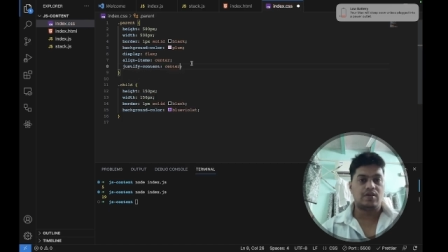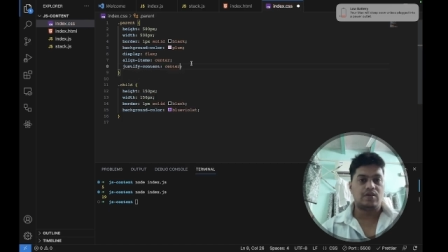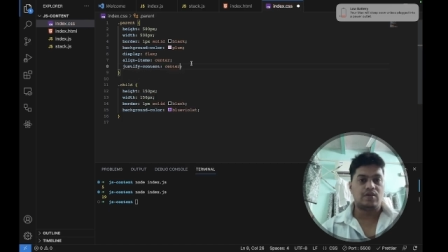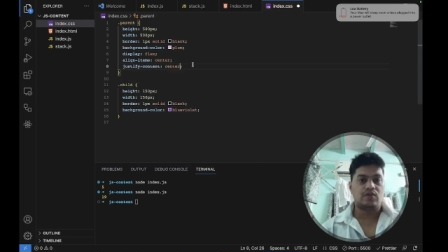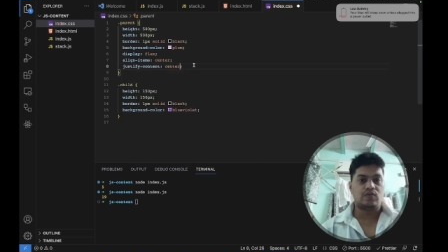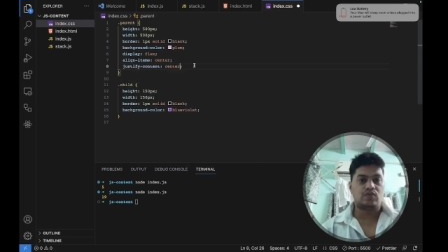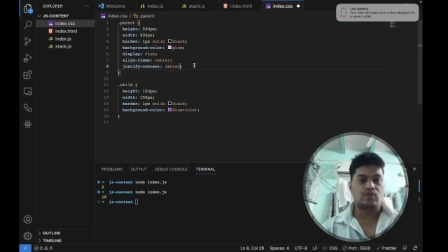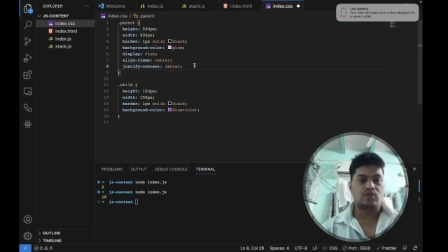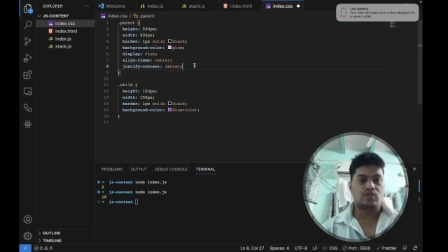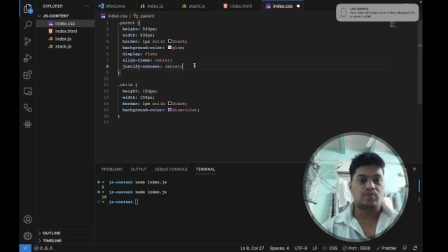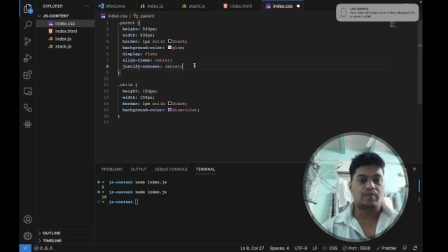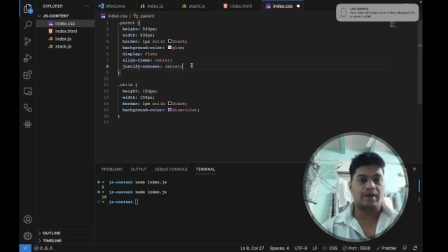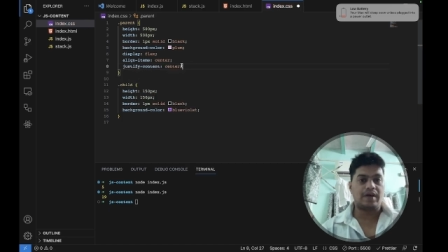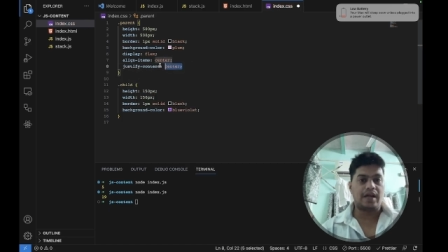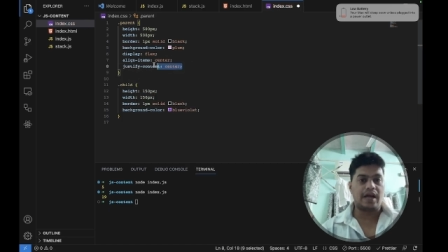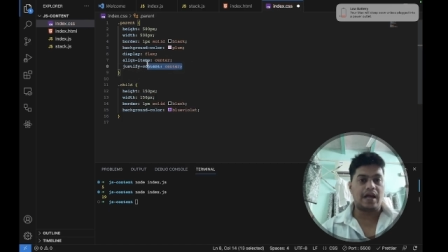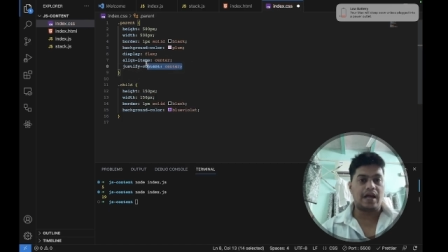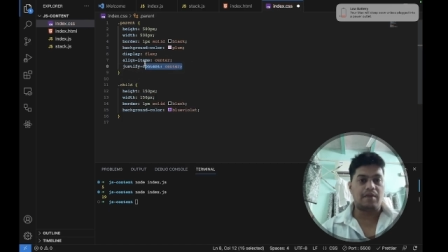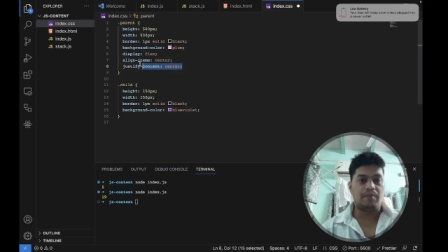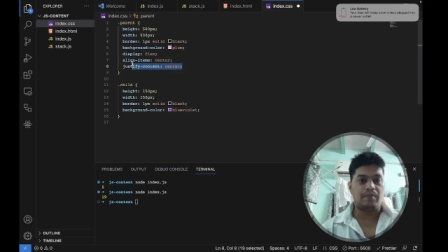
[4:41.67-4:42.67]
So
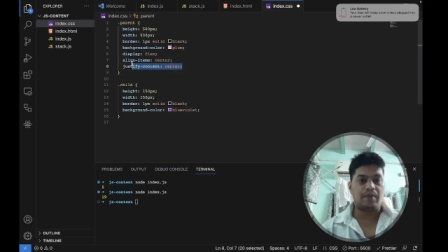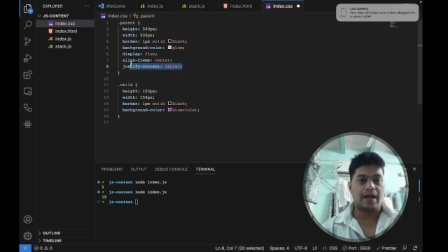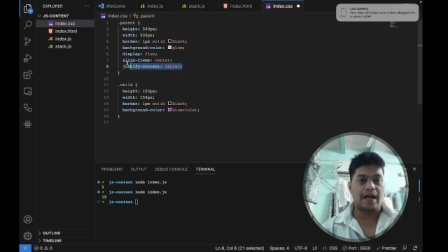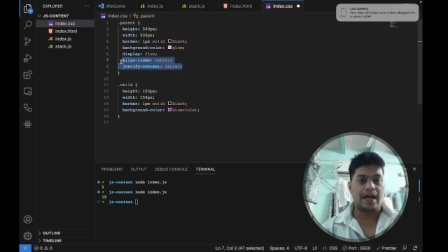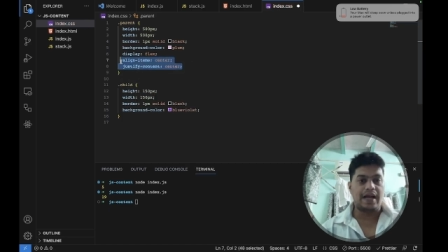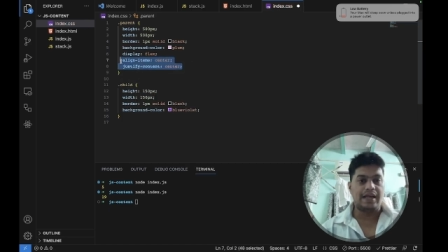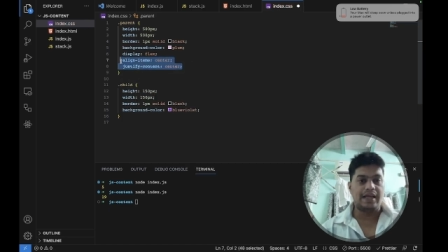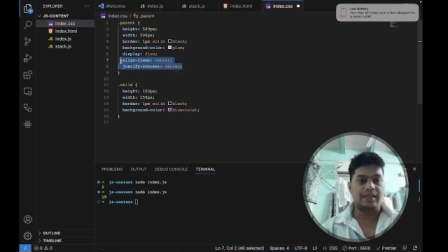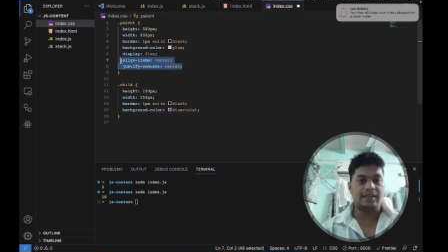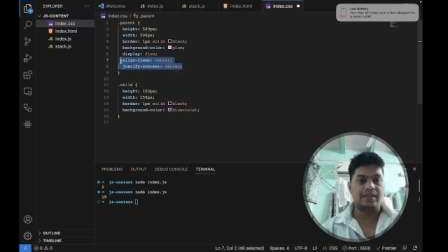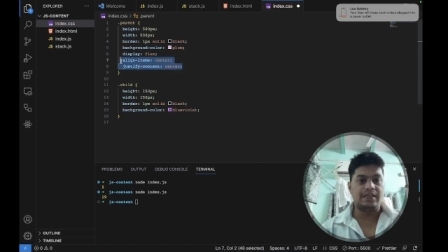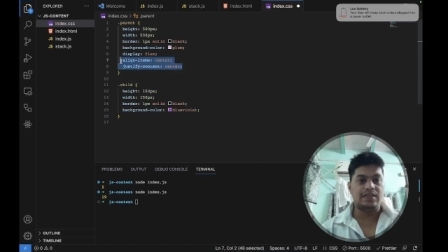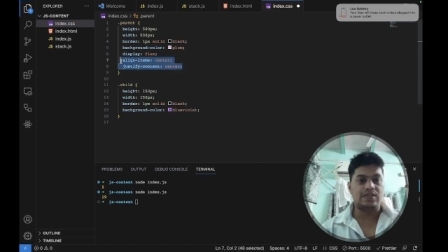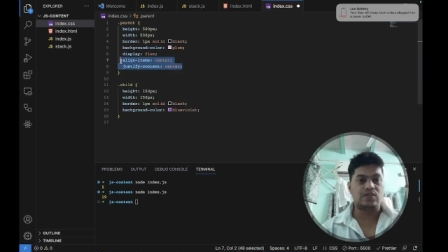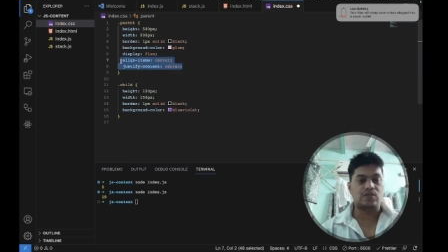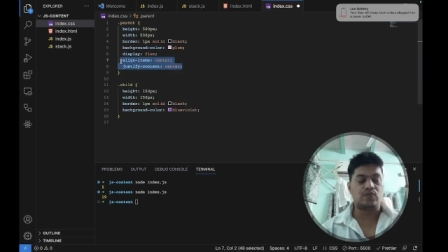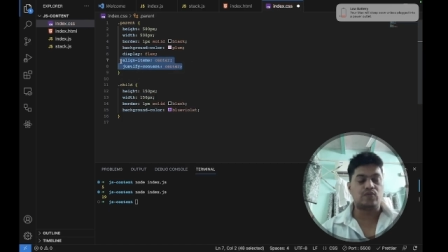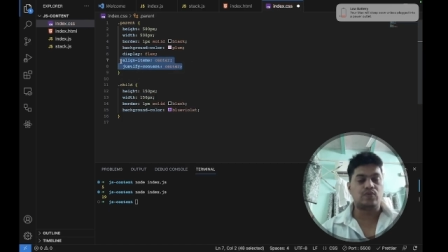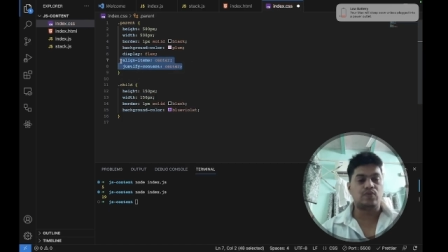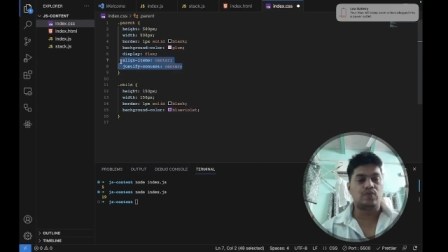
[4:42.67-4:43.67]
by adding these
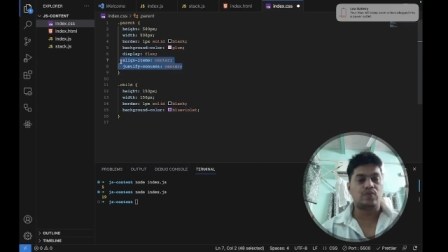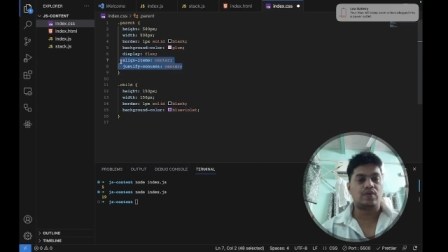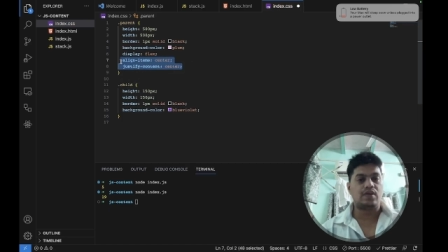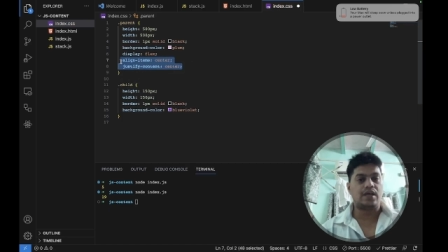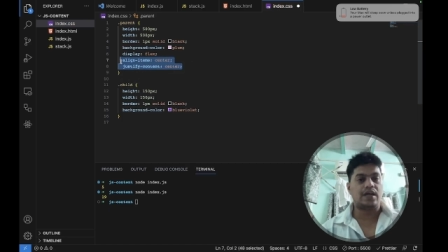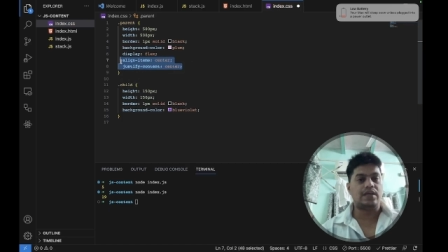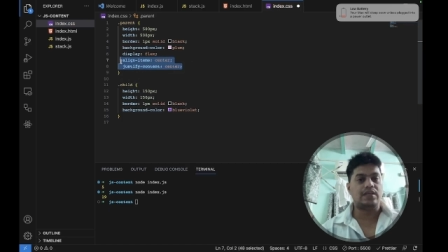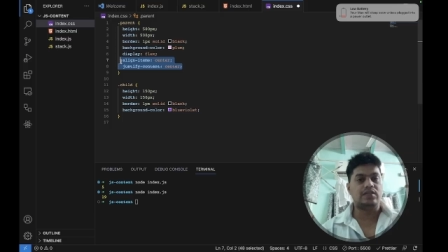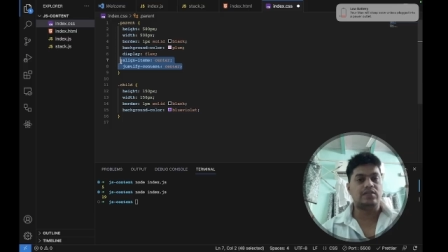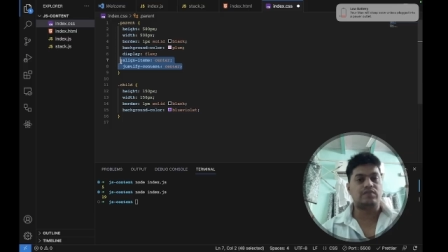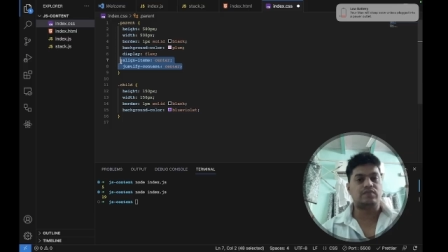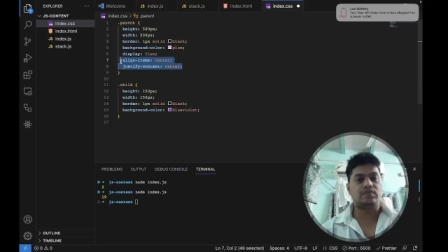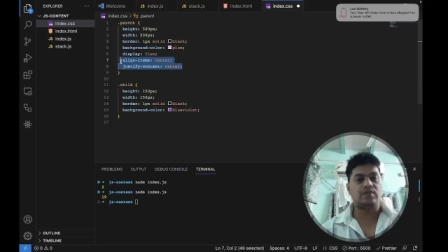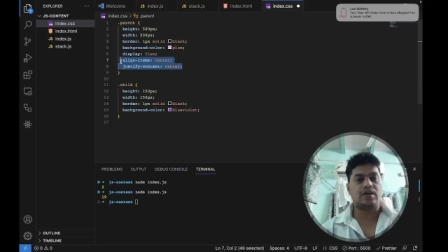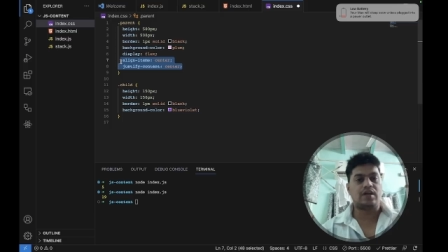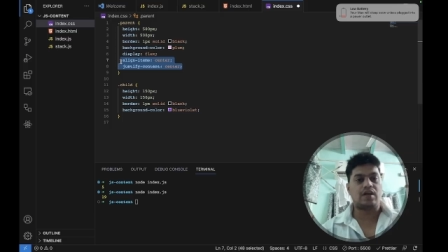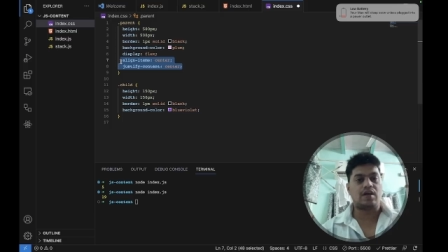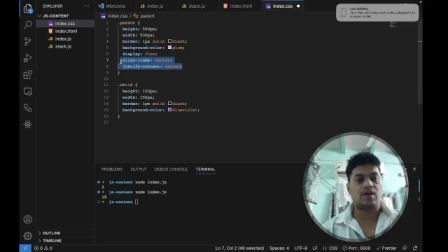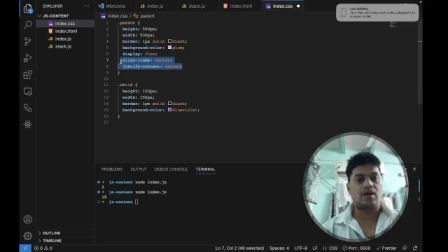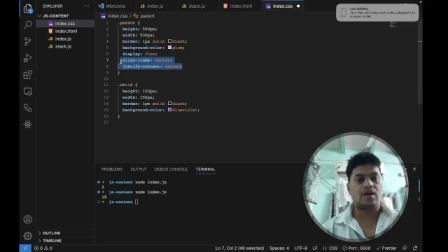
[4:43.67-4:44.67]
two lines we
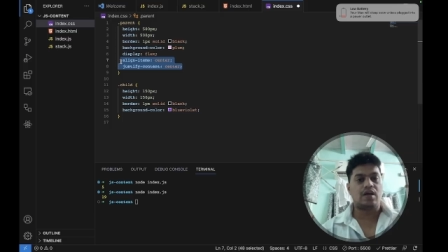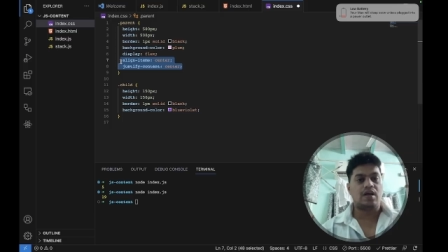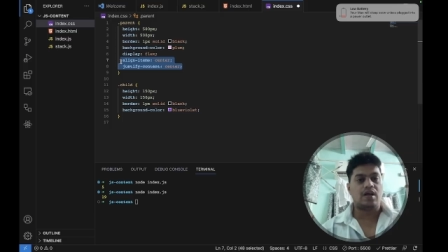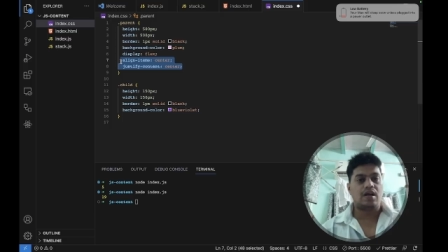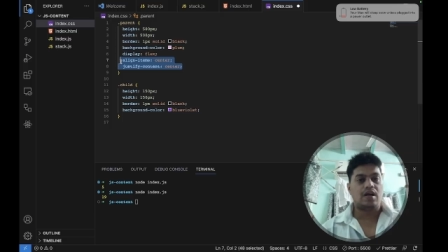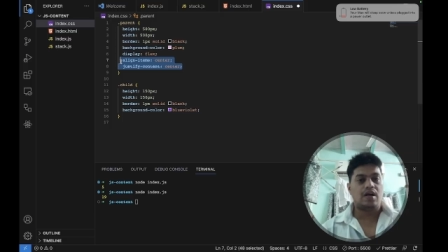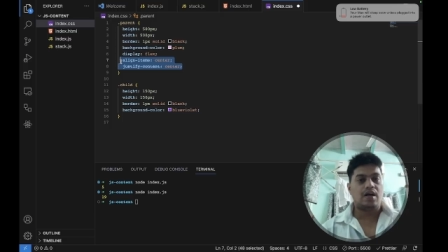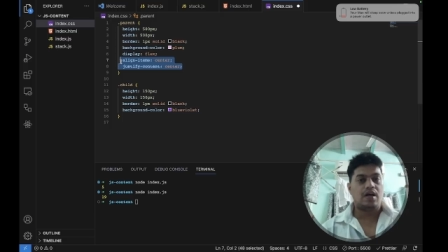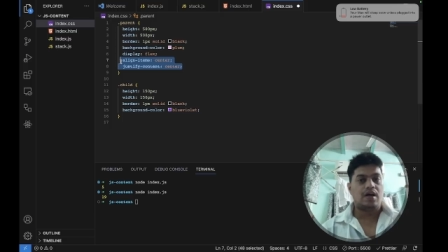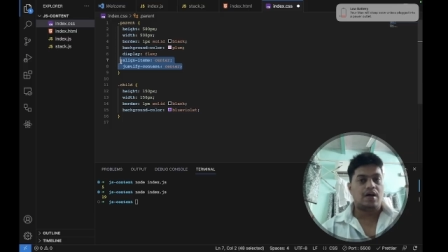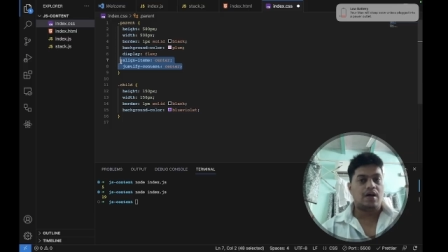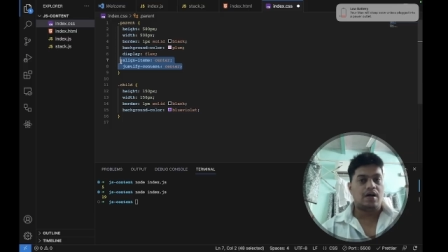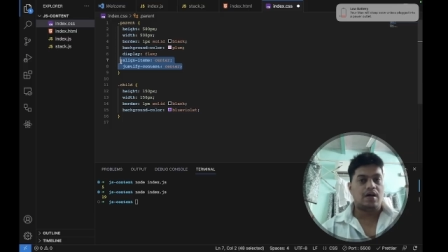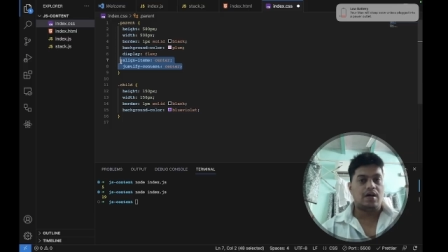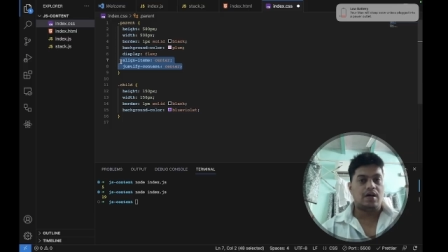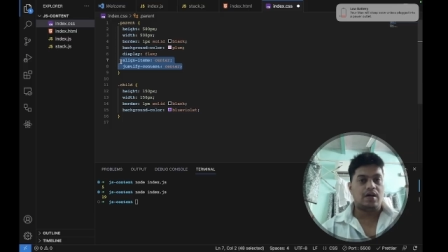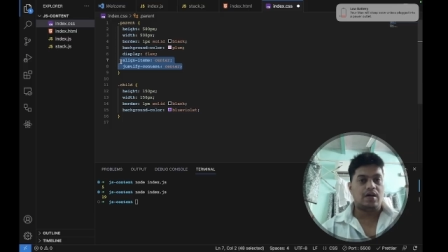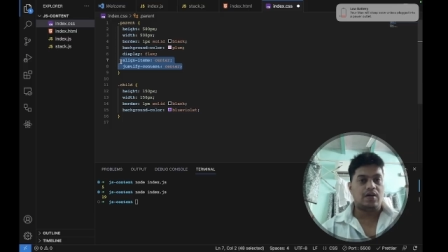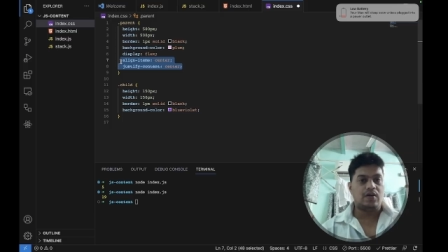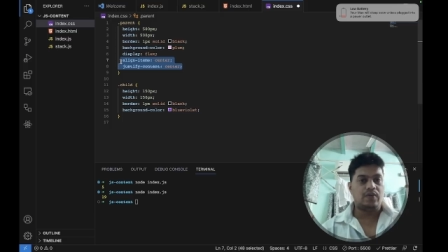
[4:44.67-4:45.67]

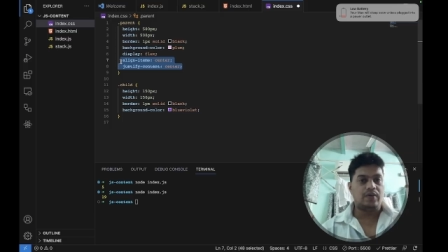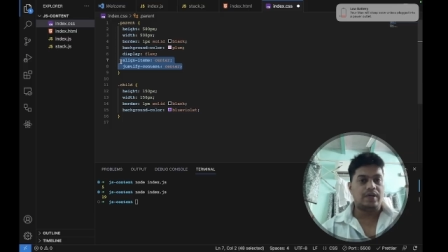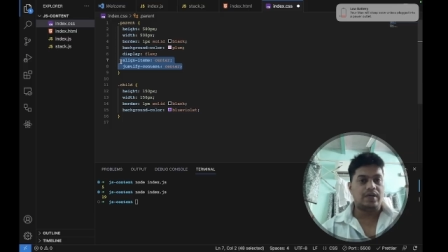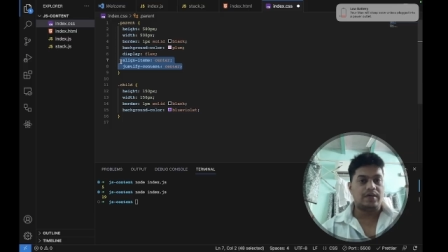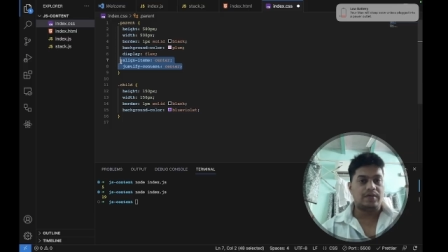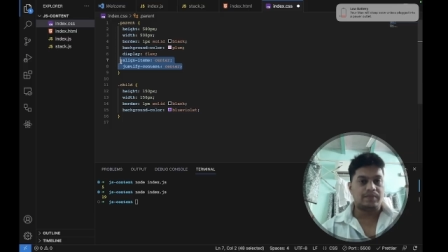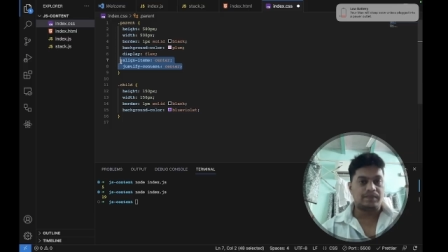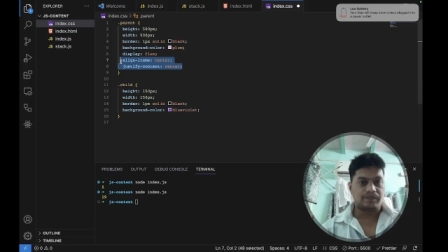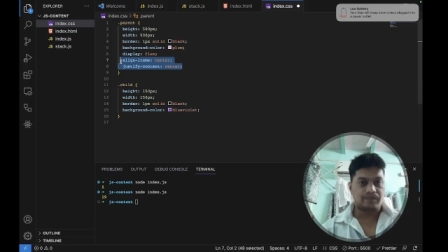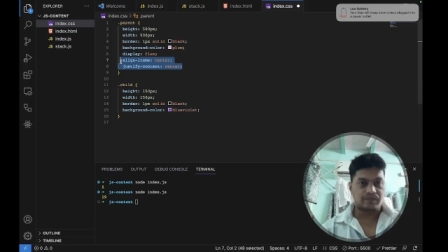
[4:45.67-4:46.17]
are doing